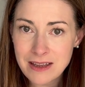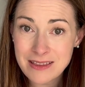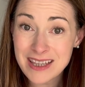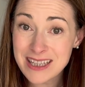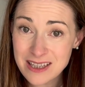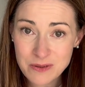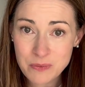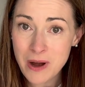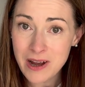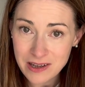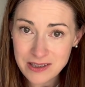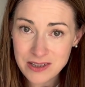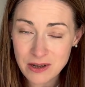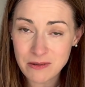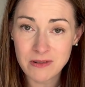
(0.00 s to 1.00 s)
This is why I
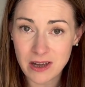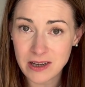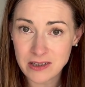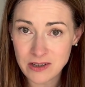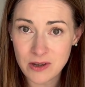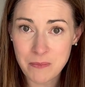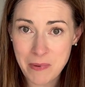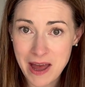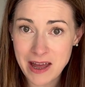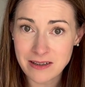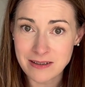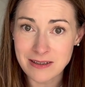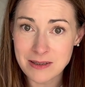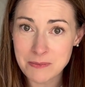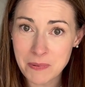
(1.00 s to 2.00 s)
don't like new
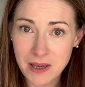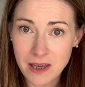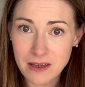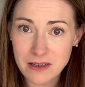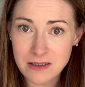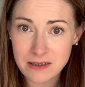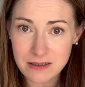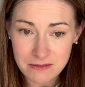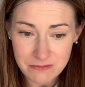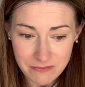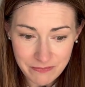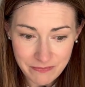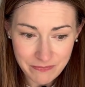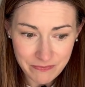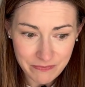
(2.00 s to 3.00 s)
patterns, because
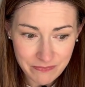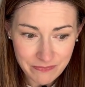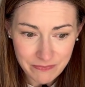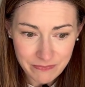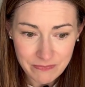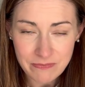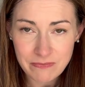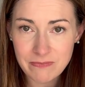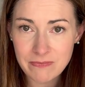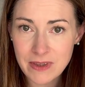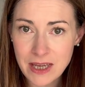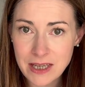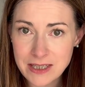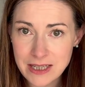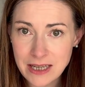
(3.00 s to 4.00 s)

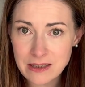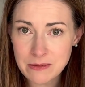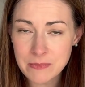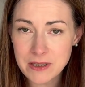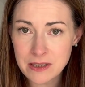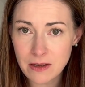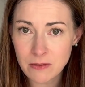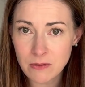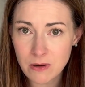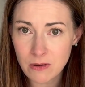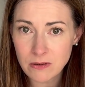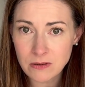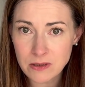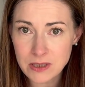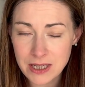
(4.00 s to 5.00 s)
it takes me so
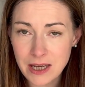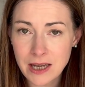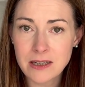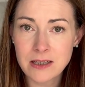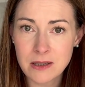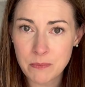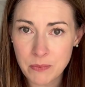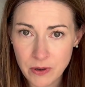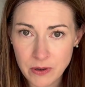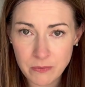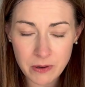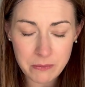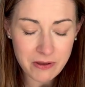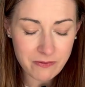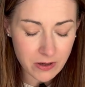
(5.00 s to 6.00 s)
long to get to the point where
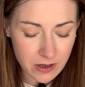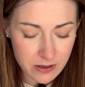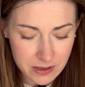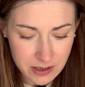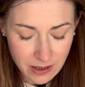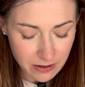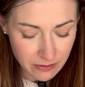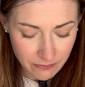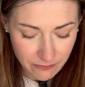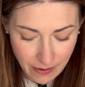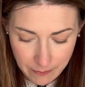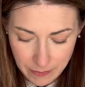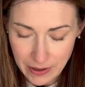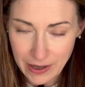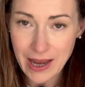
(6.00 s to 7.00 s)
I'm even cutting out the
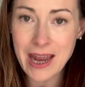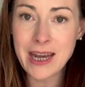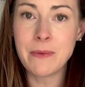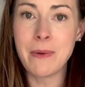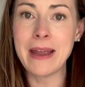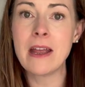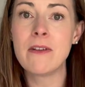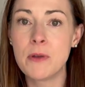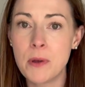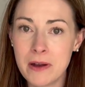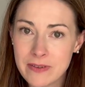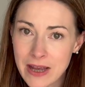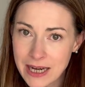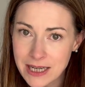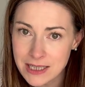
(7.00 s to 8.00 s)
fabric. Anyway, if you have
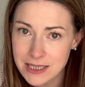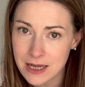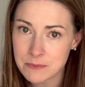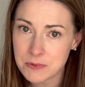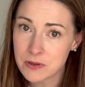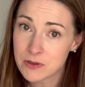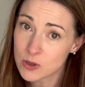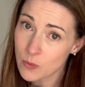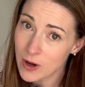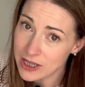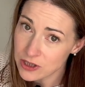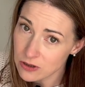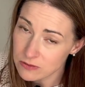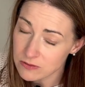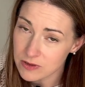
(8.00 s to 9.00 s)
any tips on a square
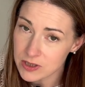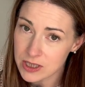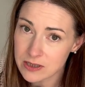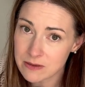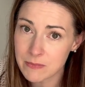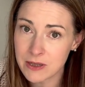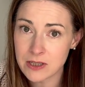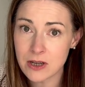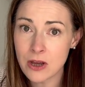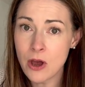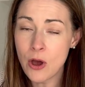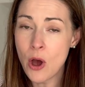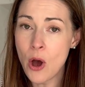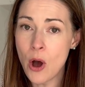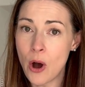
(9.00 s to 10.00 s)
shoulder adjustment
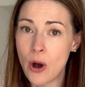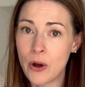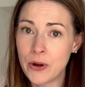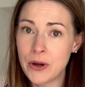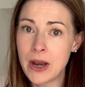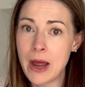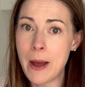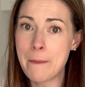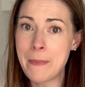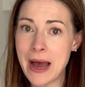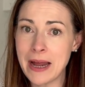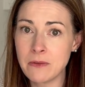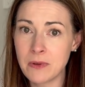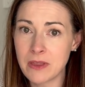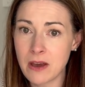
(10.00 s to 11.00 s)
on a
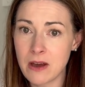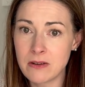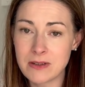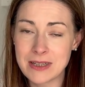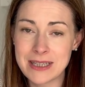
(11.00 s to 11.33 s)
pattern with cut-on